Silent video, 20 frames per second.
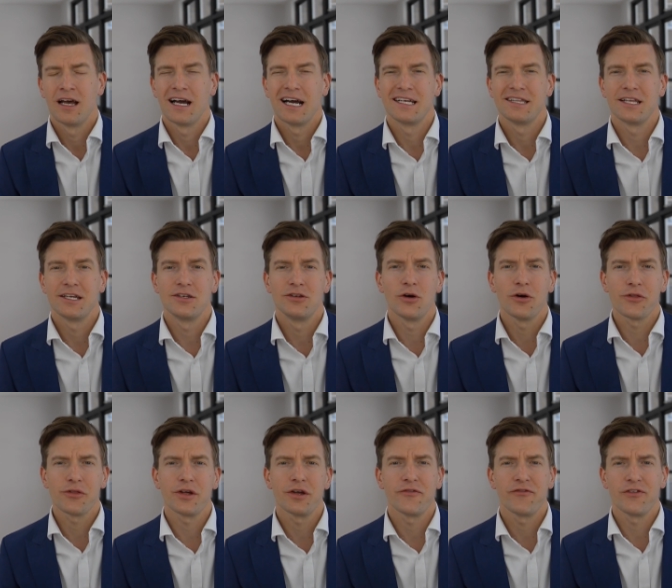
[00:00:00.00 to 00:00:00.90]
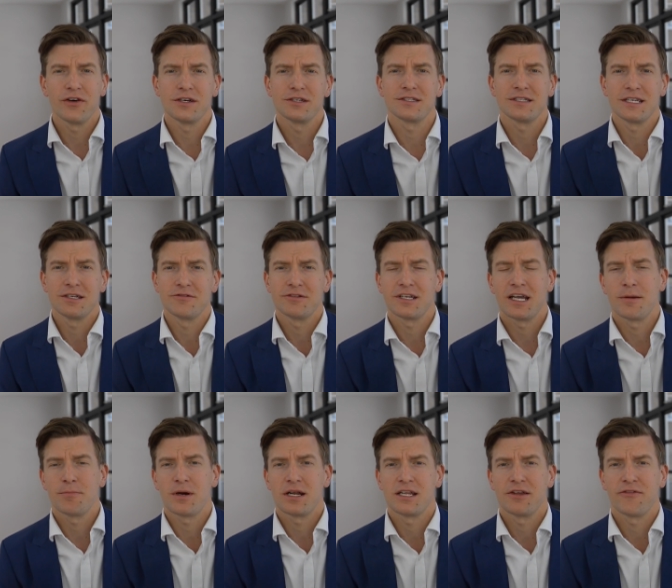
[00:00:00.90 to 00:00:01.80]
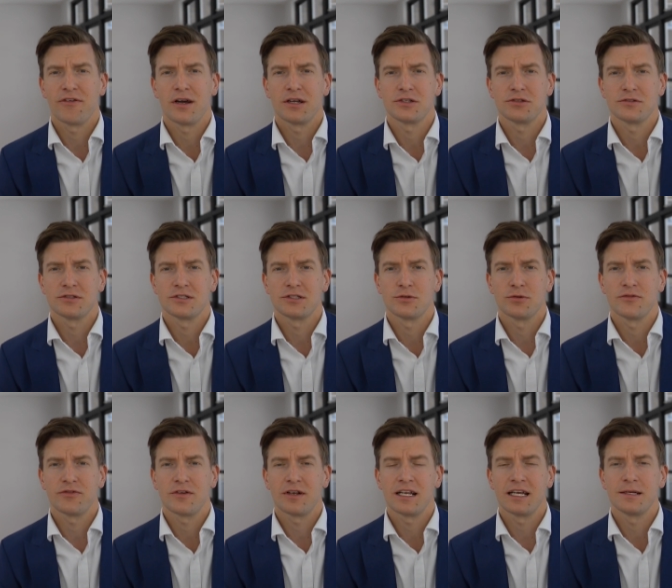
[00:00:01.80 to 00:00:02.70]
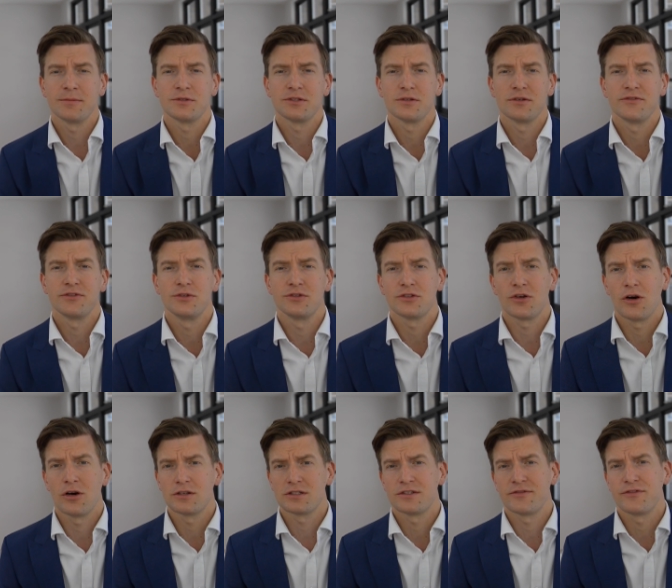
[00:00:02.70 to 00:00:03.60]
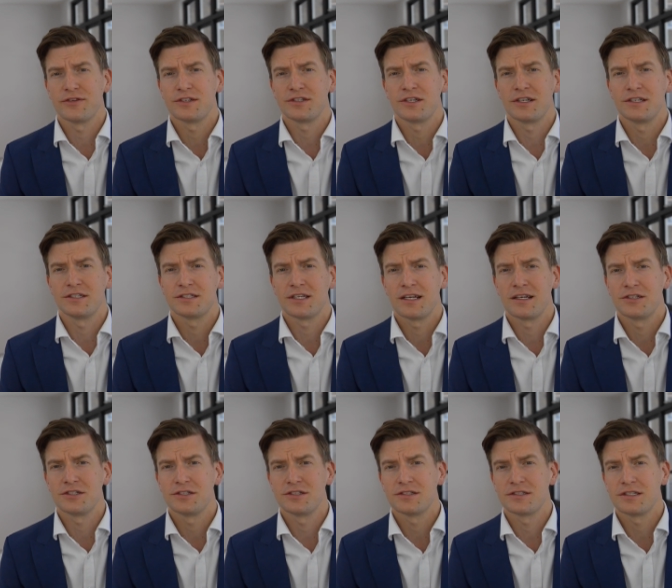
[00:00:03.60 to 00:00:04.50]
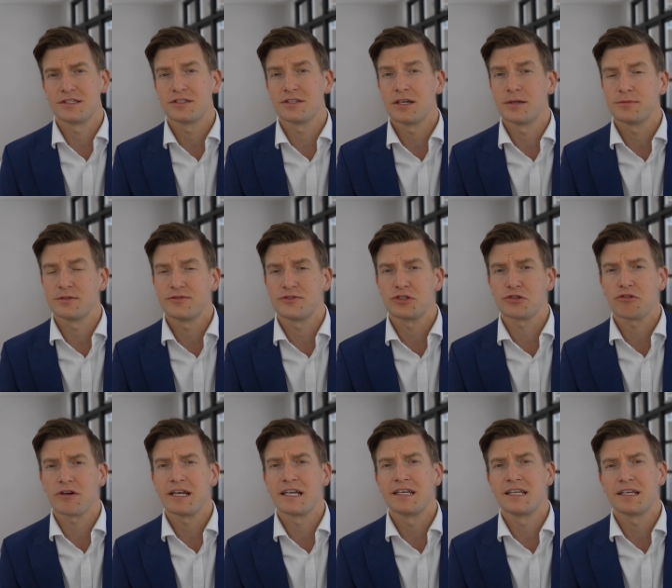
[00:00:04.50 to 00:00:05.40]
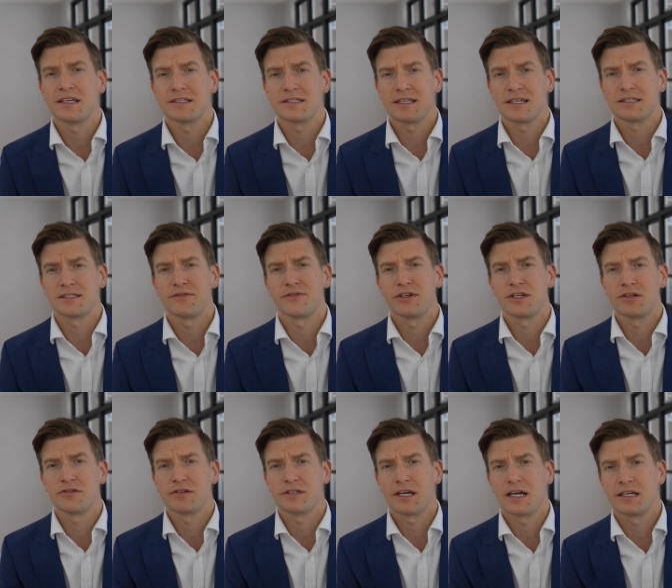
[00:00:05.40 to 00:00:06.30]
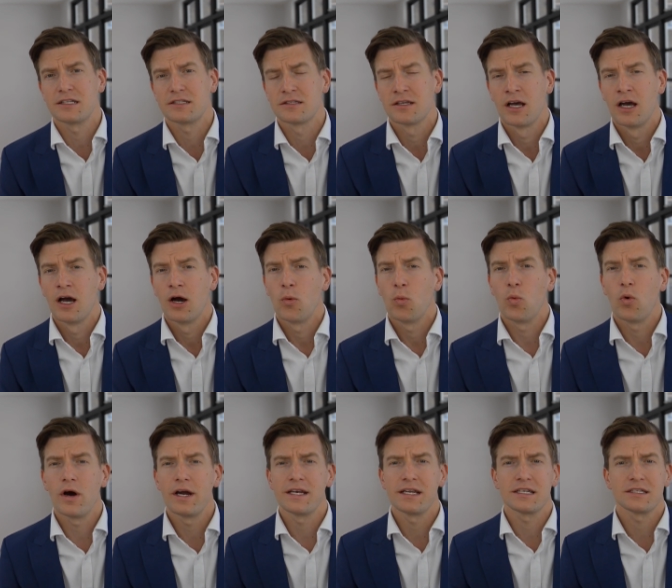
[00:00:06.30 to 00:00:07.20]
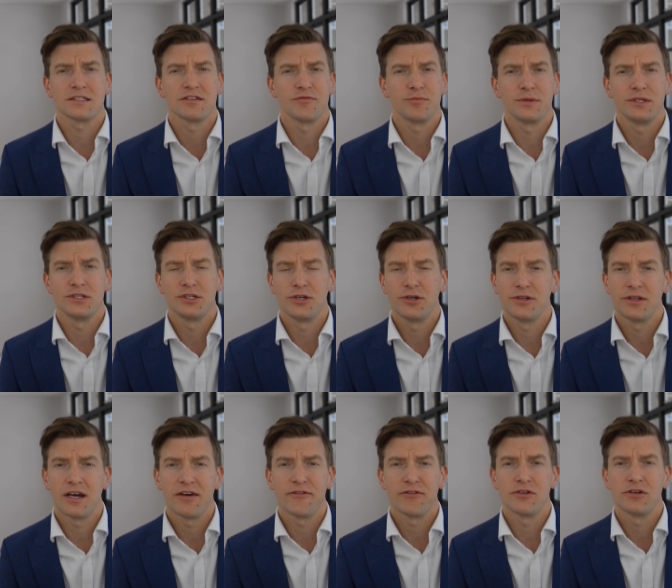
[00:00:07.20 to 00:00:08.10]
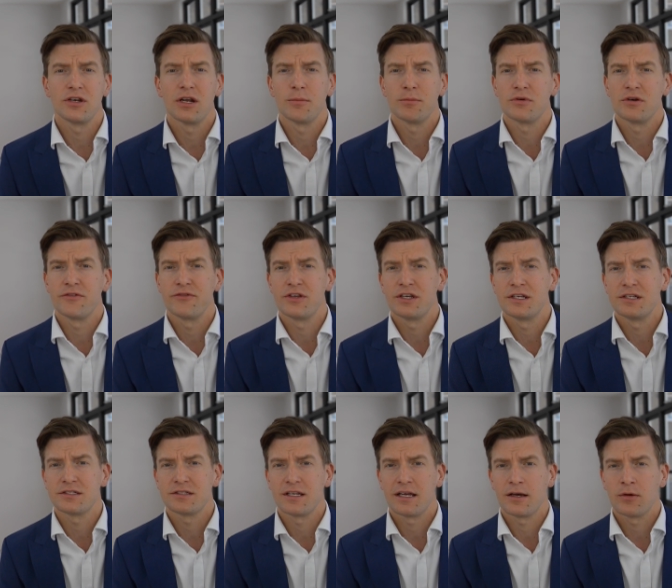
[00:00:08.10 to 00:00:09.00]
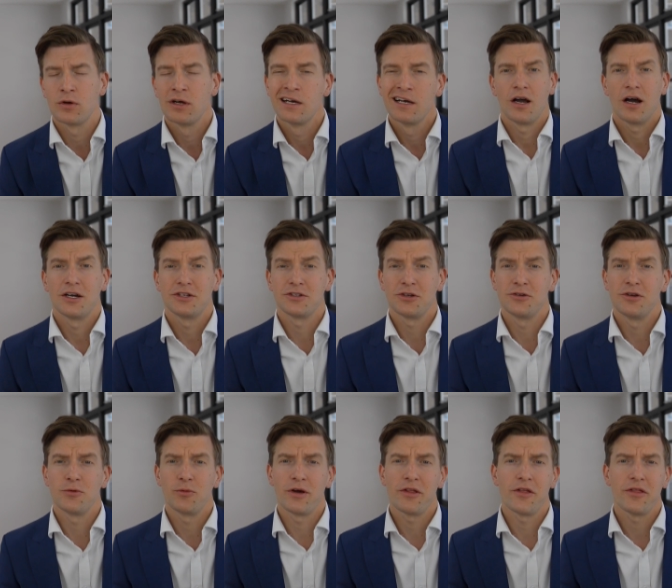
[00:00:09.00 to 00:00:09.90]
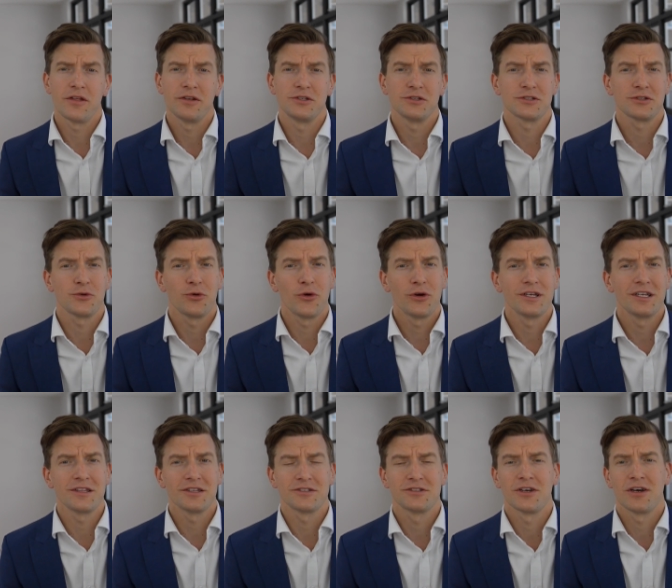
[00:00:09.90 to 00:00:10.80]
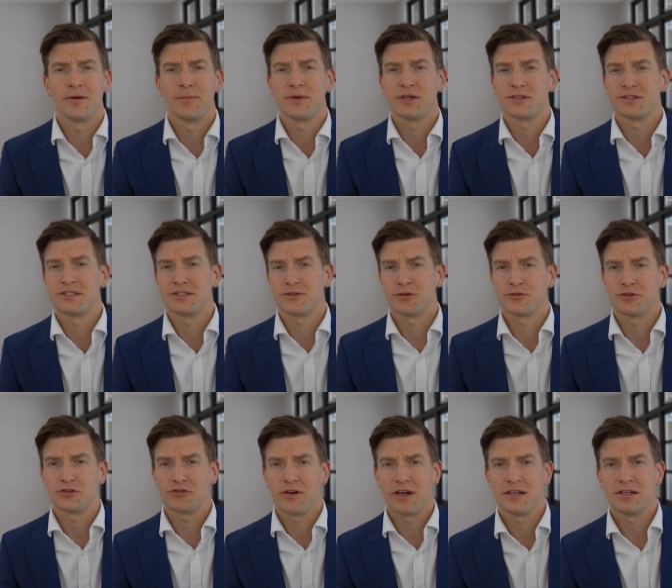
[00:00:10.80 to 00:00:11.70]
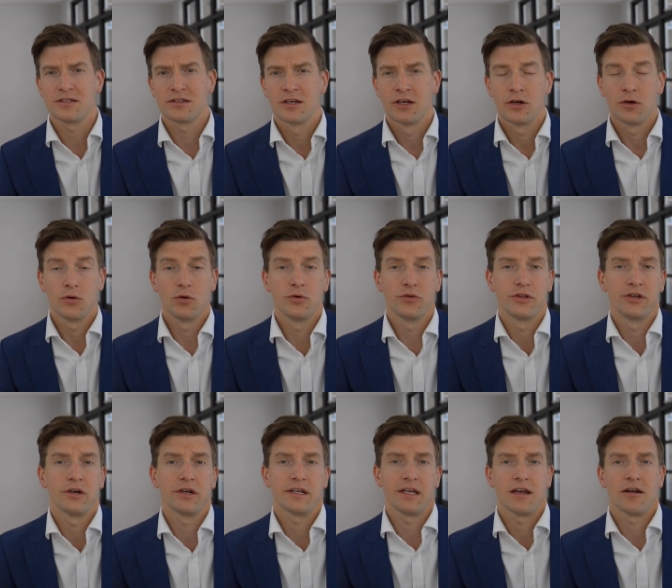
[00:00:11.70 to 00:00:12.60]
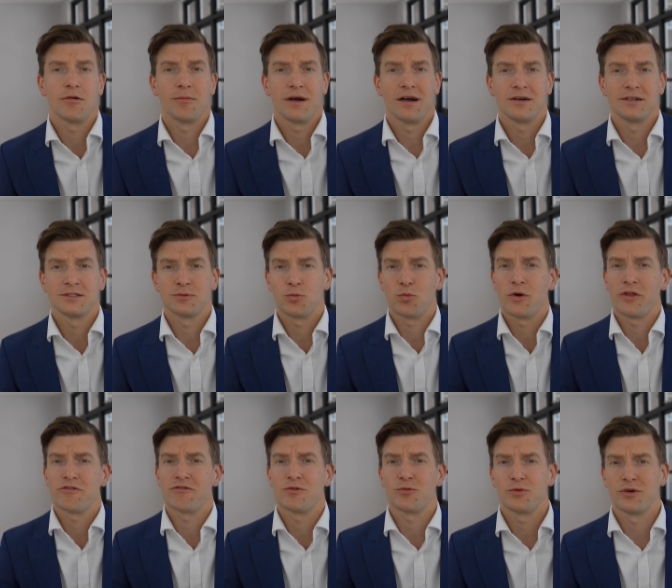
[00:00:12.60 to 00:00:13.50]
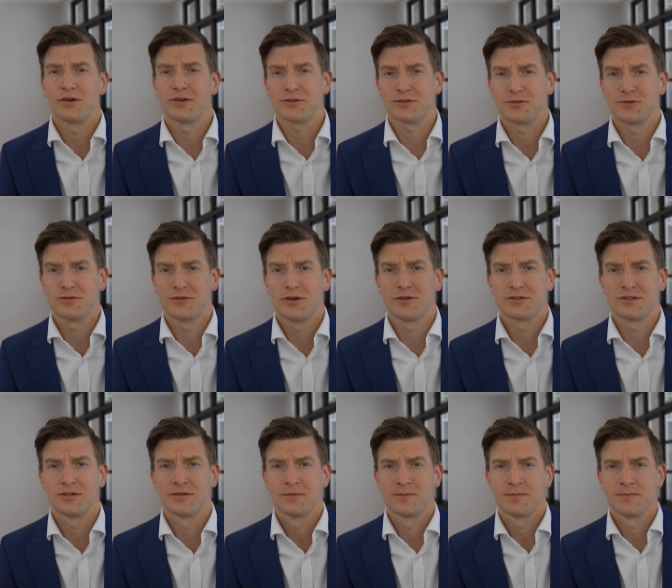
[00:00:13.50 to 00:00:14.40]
And they're not the first hearing aid manufacturers to have claimed to have used artificial intelligence in terms of training a set of hearing aids. Widex have been doing that for a number of years now. I don't know whether they're just coining the term because it's on trend. All that I care about is whether it works or not.